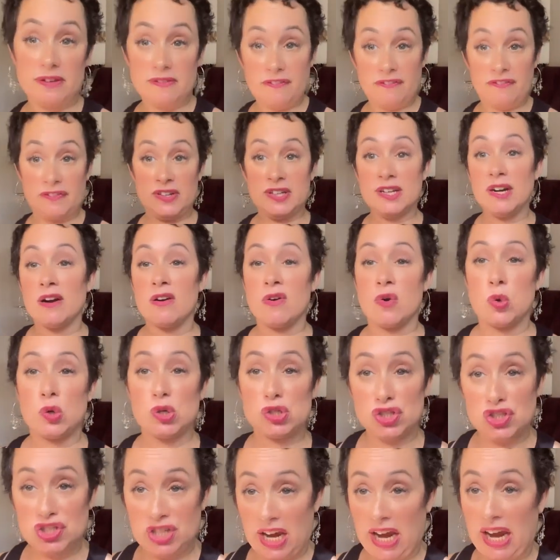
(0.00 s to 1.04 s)
like fear
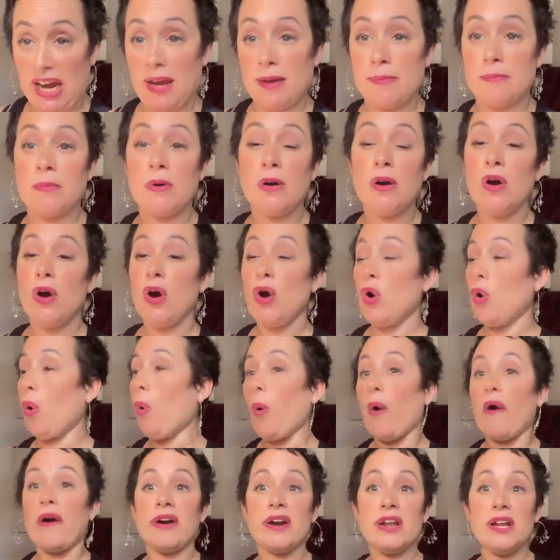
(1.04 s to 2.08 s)
or shame
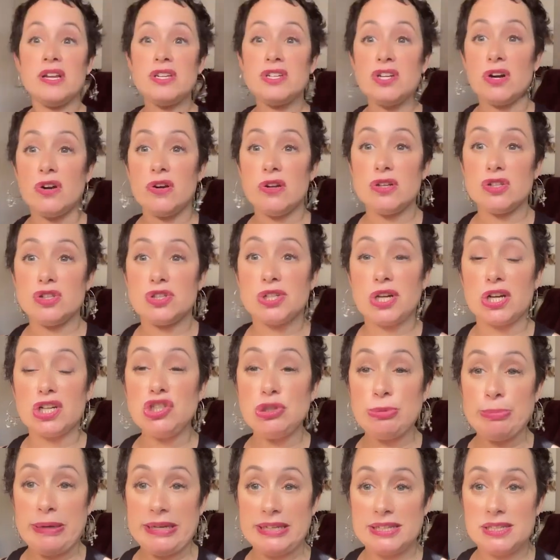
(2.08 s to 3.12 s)
or an internal
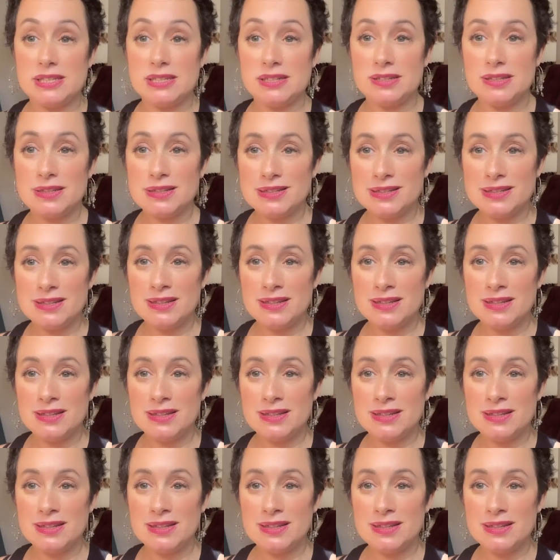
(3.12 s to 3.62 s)
judgment.